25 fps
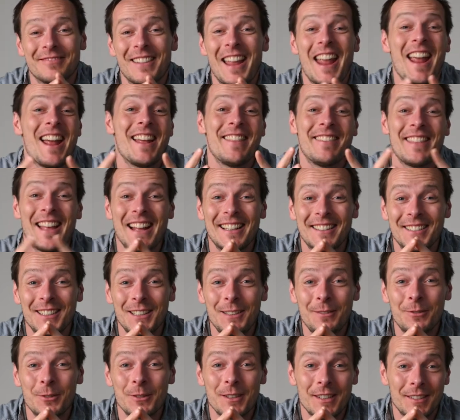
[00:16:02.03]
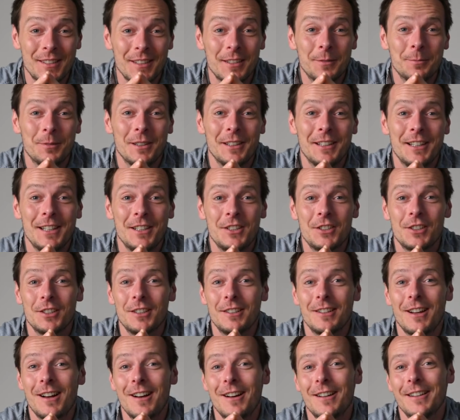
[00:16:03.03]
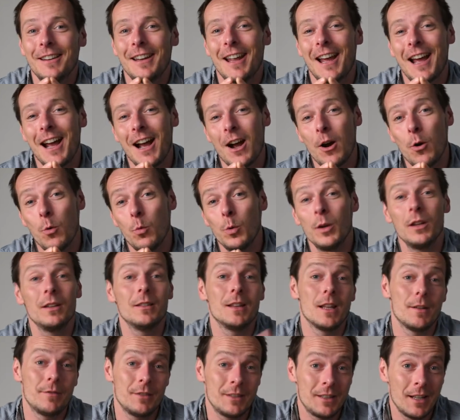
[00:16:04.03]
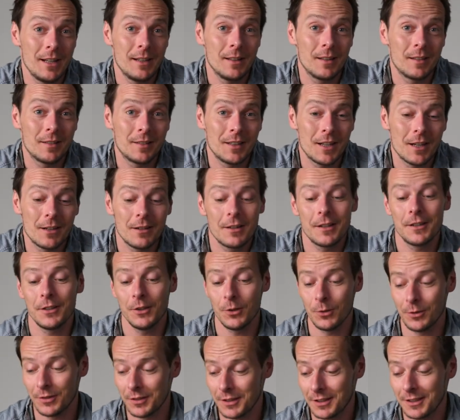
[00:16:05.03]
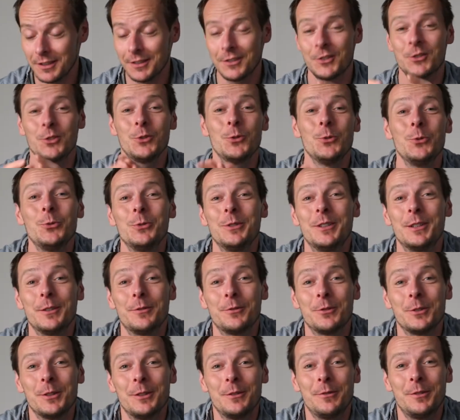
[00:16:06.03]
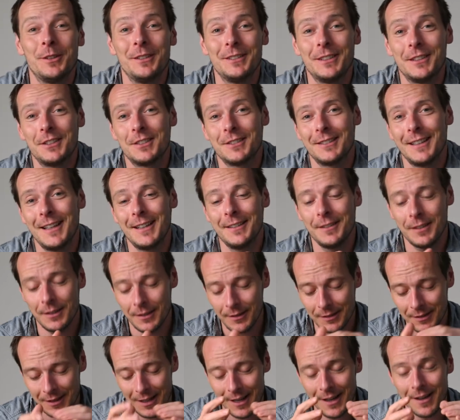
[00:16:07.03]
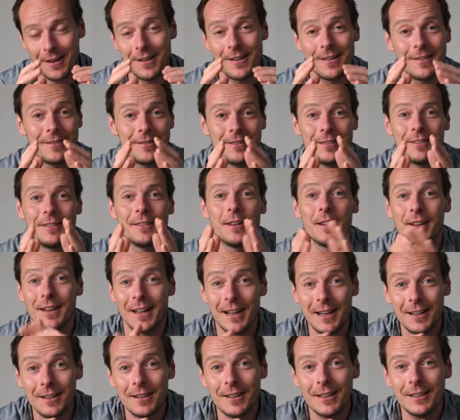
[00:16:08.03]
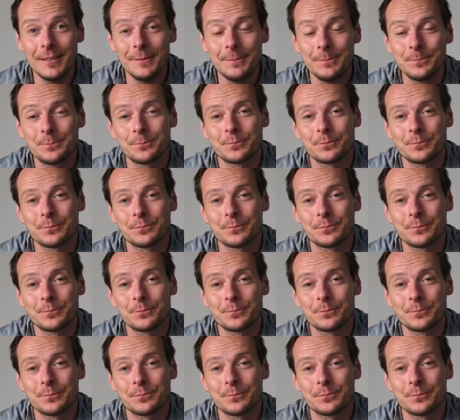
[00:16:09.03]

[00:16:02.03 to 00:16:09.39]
And that's it for this explanation on how we levitated Sarah using 2 different vintage lenses on the Nikon.